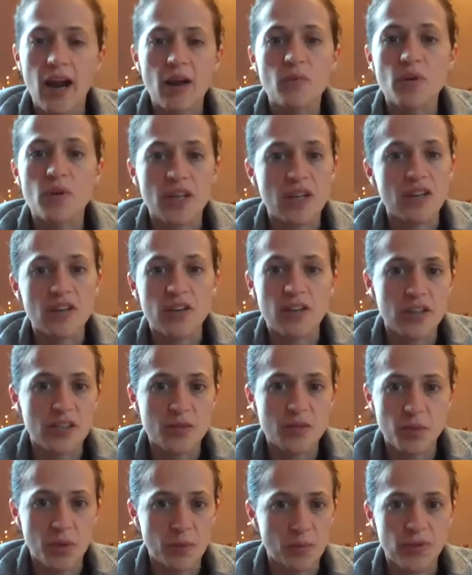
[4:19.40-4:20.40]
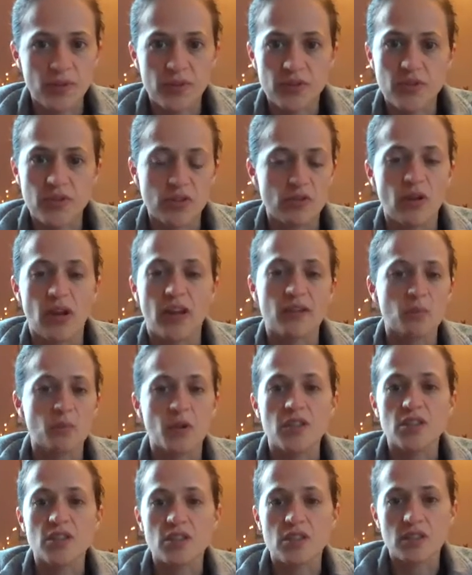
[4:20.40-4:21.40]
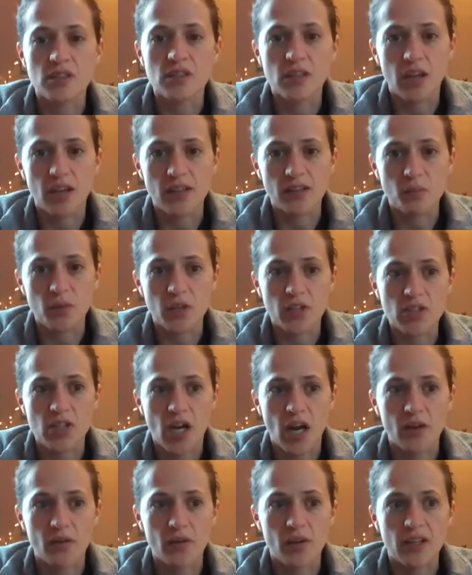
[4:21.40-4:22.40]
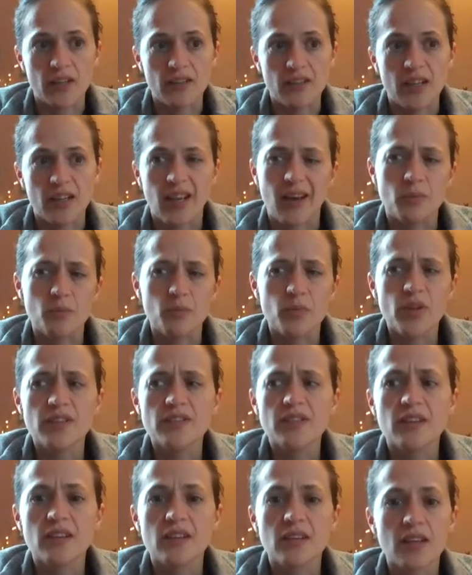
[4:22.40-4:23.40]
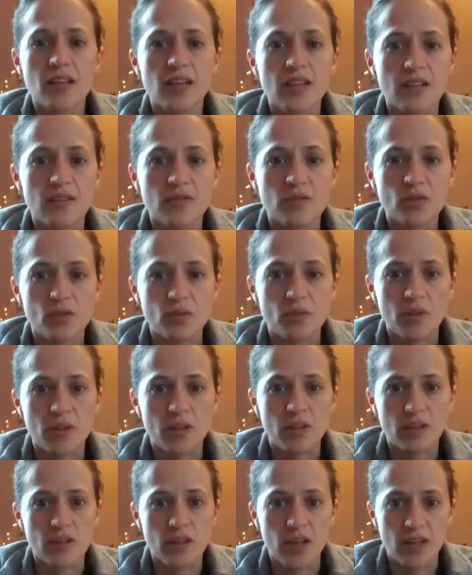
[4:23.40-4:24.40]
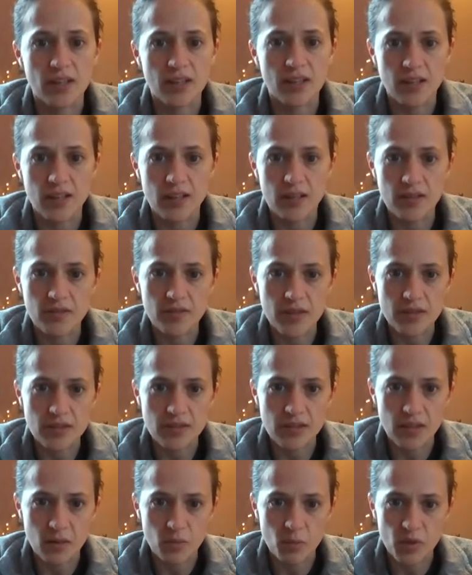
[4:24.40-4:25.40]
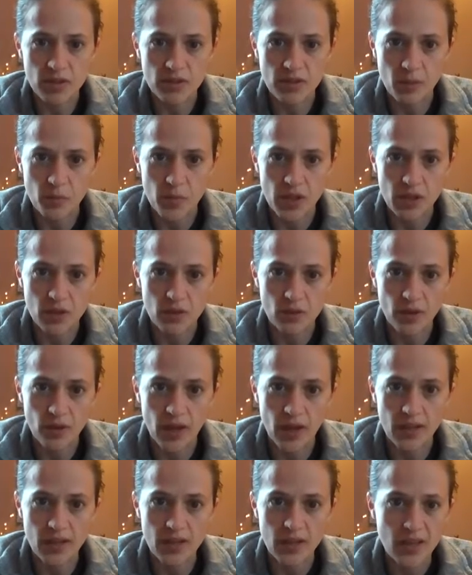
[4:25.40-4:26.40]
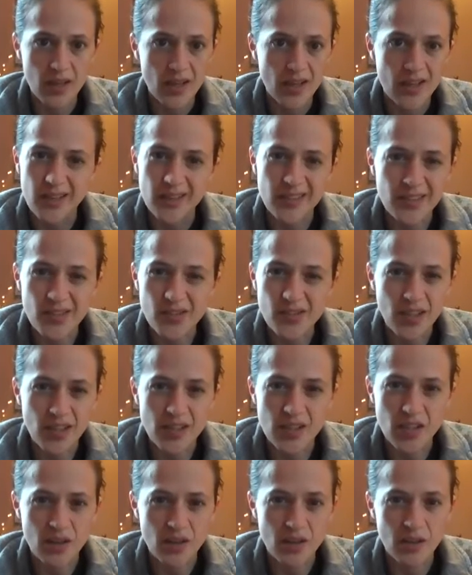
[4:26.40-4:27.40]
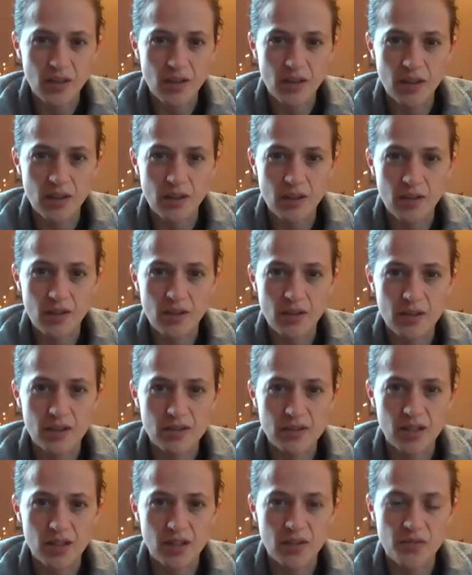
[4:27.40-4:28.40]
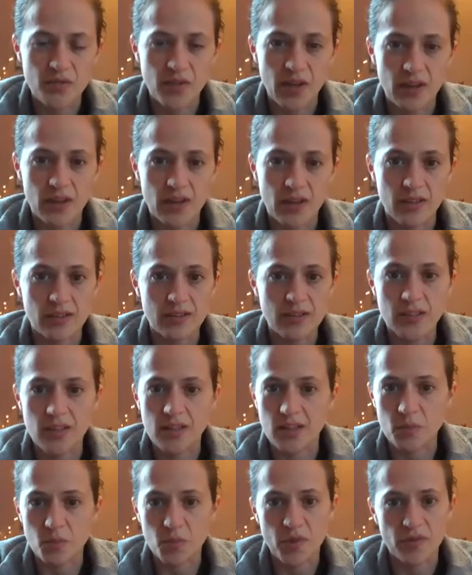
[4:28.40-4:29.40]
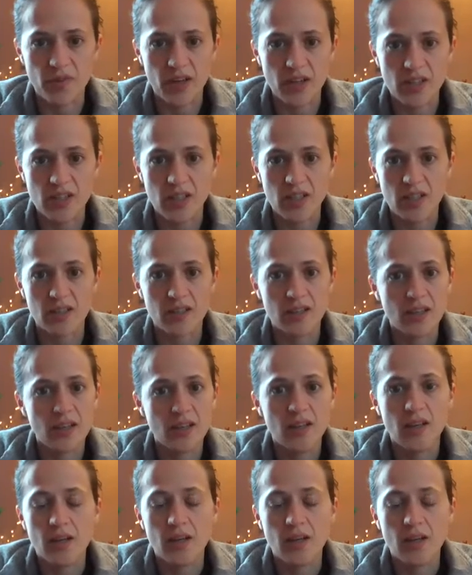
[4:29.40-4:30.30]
I would encourage people to do as much shadowing as they can. Plus, it gives you a really good idea if it's going to be something you like, because there's such variance in the profession,